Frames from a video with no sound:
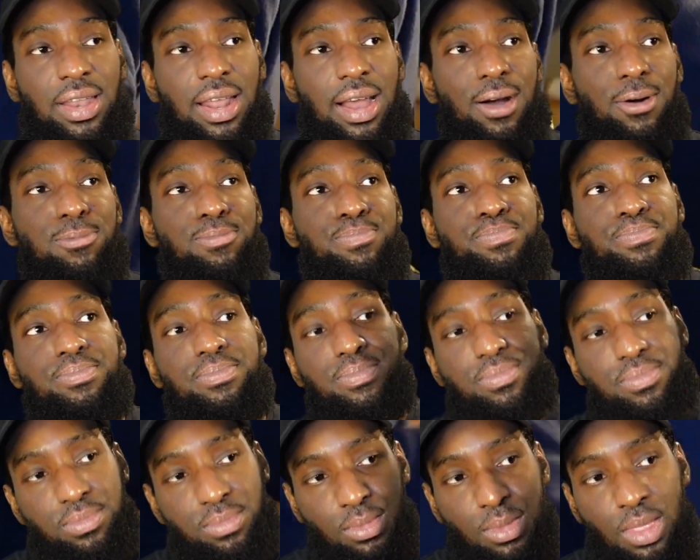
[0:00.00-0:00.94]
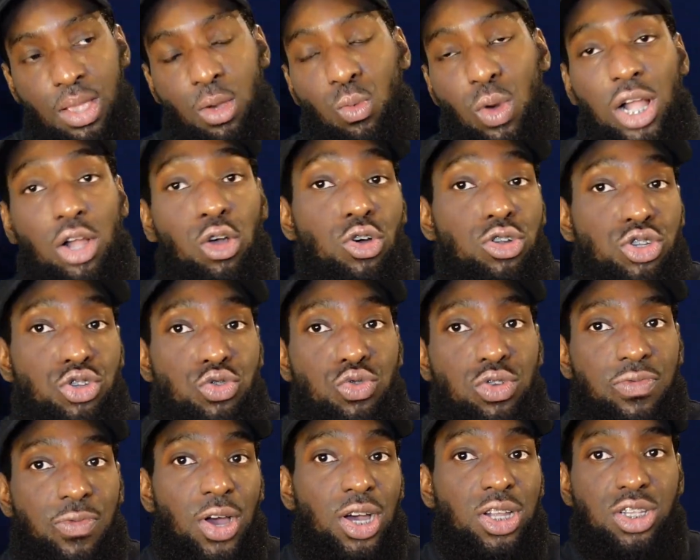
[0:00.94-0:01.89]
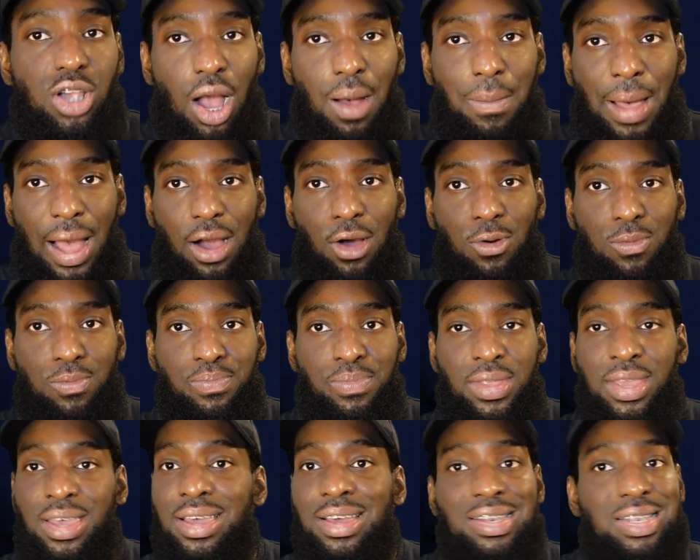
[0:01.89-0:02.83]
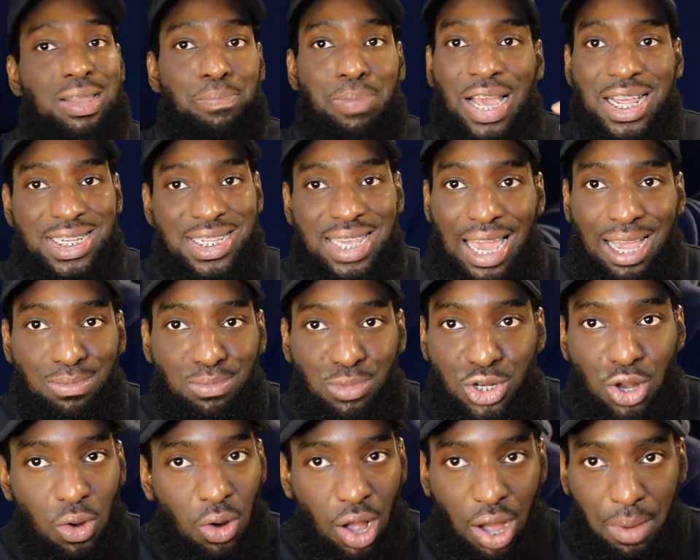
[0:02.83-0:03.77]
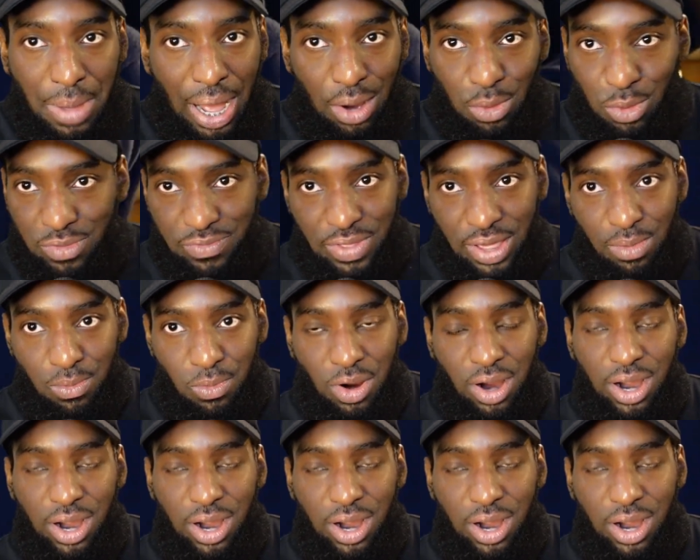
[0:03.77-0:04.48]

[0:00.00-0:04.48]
now, when consoles first come out, the best games don't come out with them,